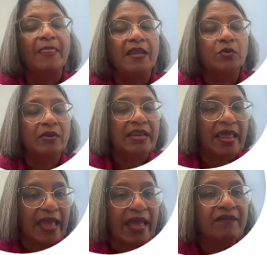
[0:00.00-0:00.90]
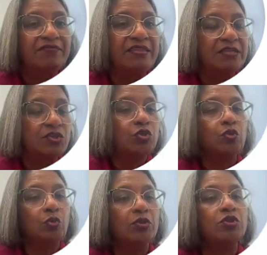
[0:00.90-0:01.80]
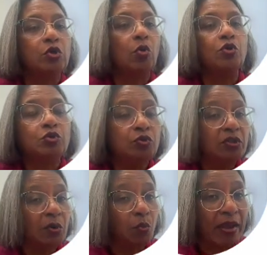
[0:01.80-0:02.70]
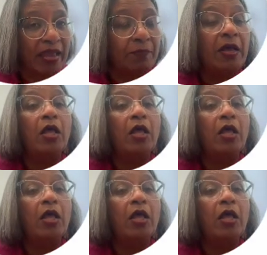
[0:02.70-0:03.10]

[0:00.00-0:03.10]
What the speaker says: You can have these tools go to the web,